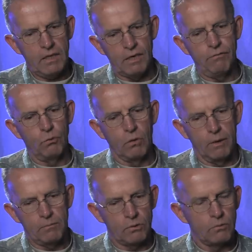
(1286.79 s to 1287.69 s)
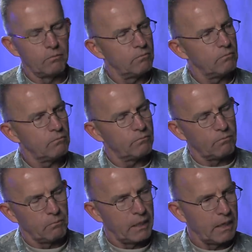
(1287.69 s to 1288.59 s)
he flew up to
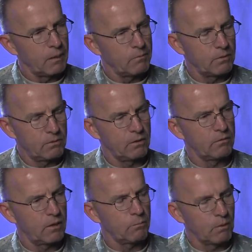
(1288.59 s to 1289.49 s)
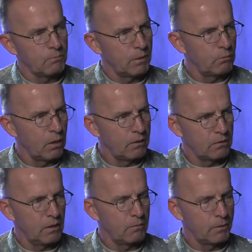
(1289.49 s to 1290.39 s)
Minneapolis here. A couple of my
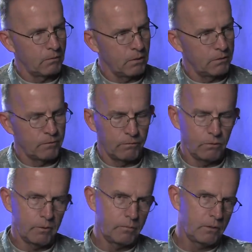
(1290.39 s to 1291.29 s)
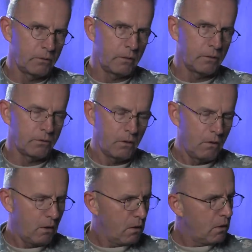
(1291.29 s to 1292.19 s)
brothers, a lot of my relatives, flew up to see us,
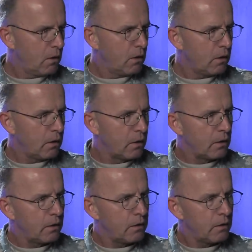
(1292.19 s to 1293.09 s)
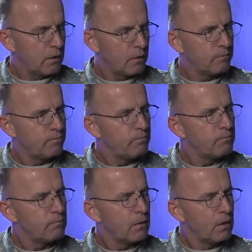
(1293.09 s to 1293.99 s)
and uh,
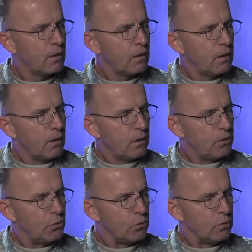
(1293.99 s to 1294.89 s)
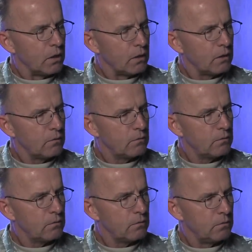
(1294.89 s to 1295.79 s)
to uh,
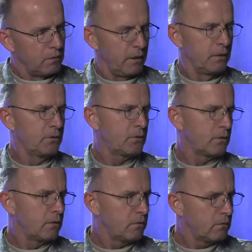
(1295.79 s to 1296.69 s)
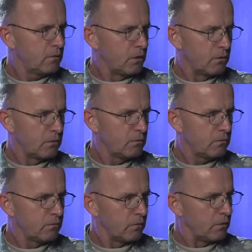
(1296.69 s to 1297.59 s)
greet us, and you know,
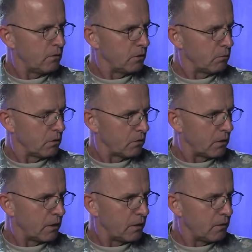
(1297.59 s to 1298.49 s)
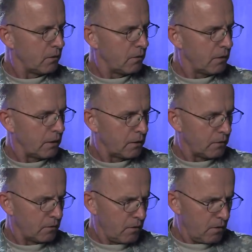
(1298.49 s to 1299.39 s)
for the year we were gone,
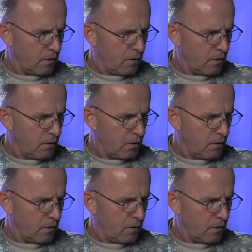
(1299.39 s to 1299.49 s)
and